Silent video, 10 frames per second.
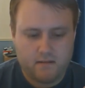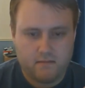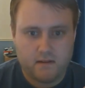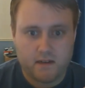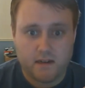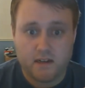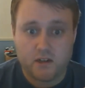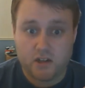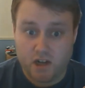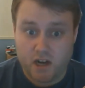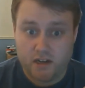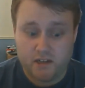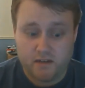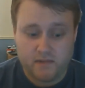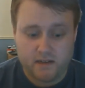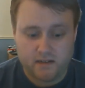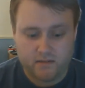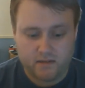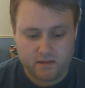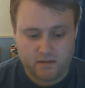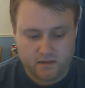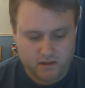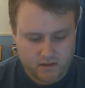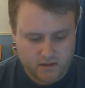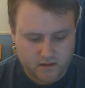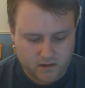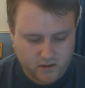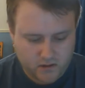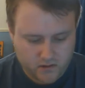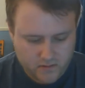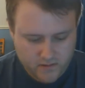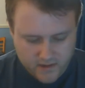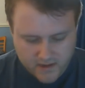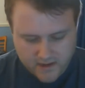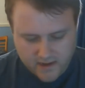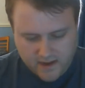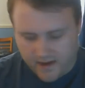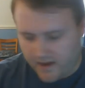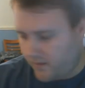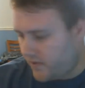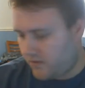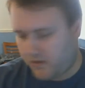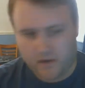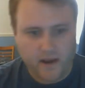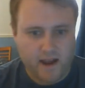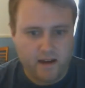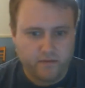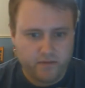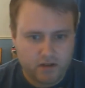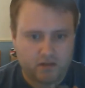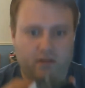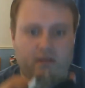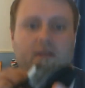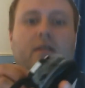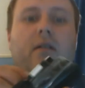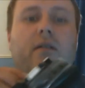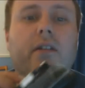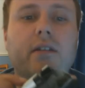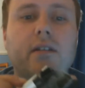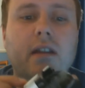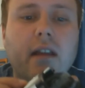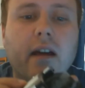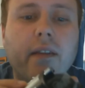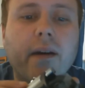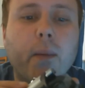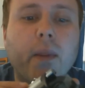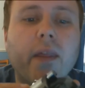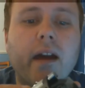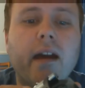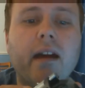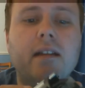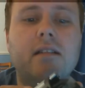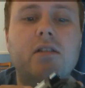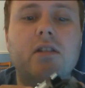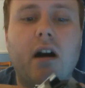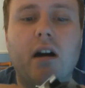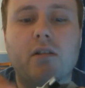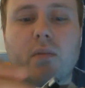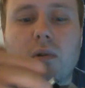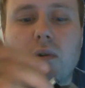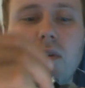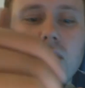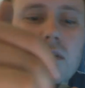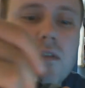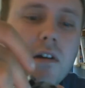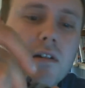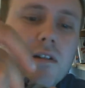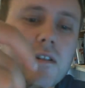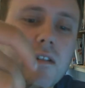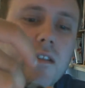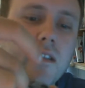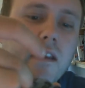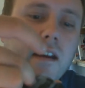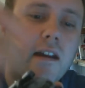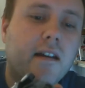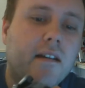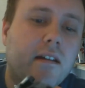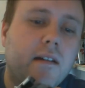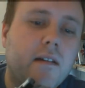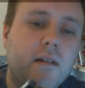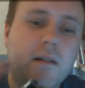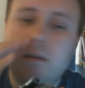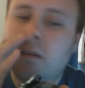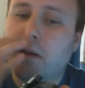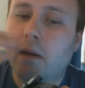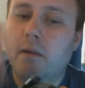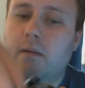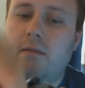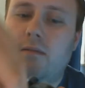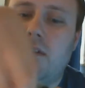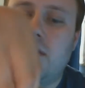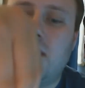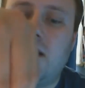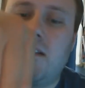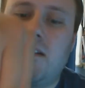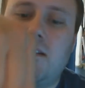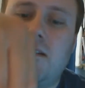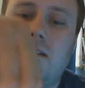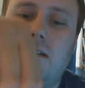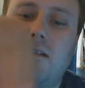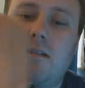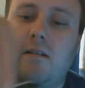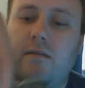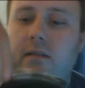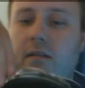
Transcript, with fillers: which it needs charging because it was not going to turn on at all. Uh, we also have, just on, I don't know if you can see that there, but there is the charge port, just there. So if we just take these, this off.